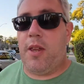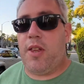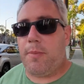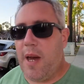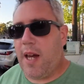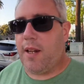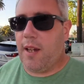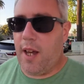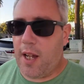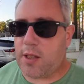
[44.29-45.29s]
My
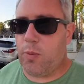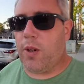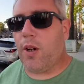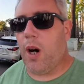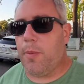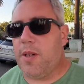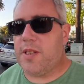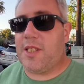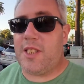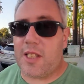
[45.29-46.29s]
ThinkPad X one
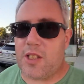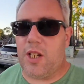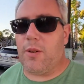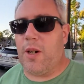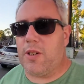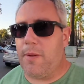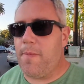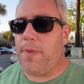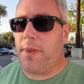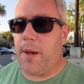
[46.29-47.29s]
Carbon is sixth
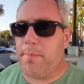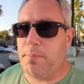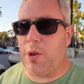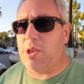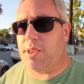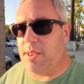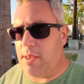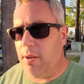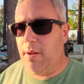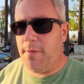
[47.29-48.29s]
generation. I
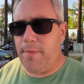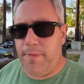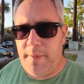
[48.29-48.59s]
purchased this here.